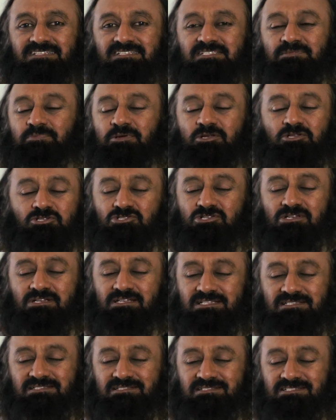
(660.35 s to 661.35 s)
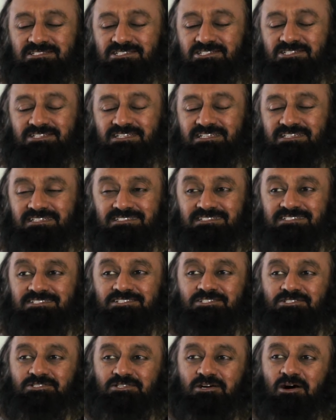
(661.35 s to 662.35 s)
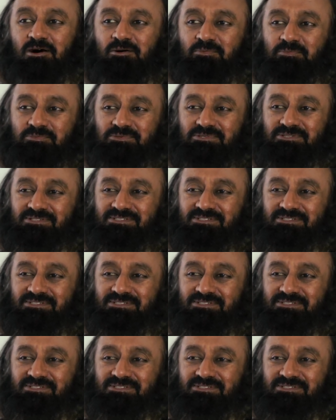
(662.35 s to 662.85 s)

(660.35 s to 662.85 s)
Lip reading: the spiritual journey doesn't stop.